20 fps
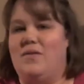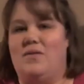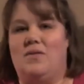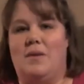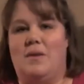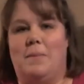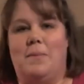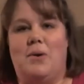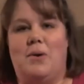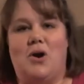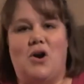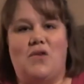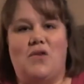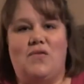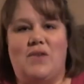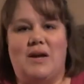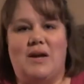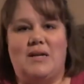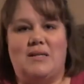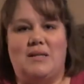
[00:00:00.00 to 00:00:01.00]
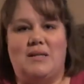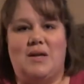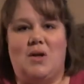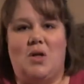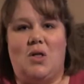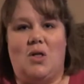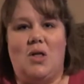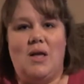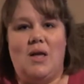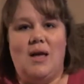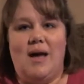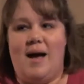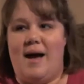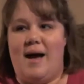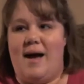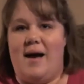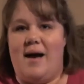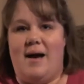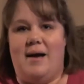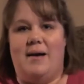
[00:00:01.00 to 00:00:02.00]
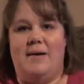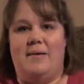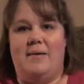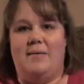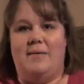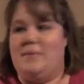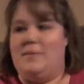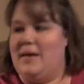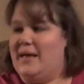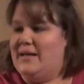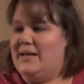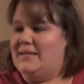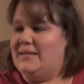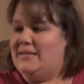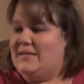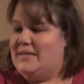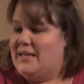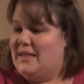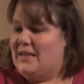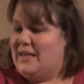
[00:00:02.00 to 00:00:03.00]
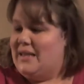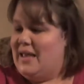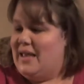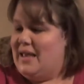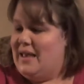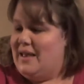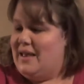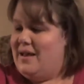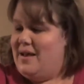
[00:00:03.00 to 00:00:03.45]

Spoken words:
the perfect little instantly